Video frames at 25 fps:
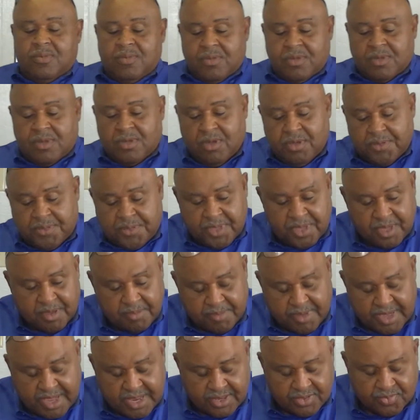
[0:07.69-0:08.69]
The good thing
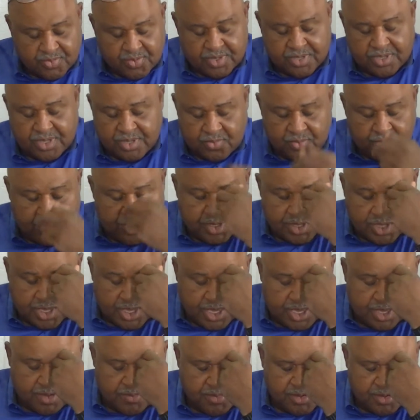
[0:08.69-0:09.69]
about it is we did win the
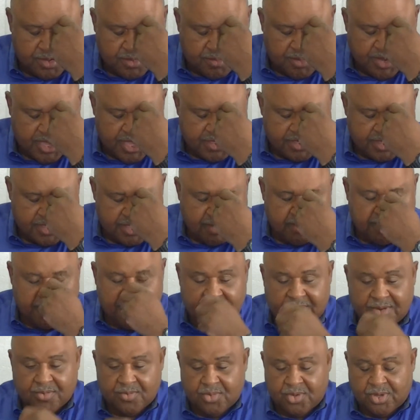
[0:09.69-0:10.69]
game, but the bad thing
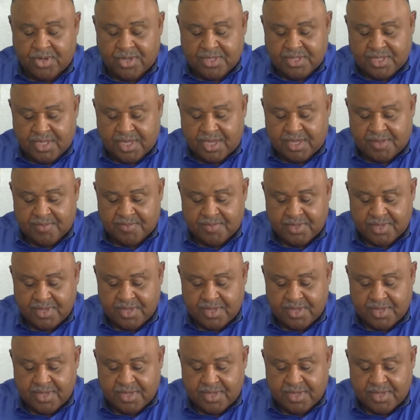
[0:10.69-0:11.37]
about it was that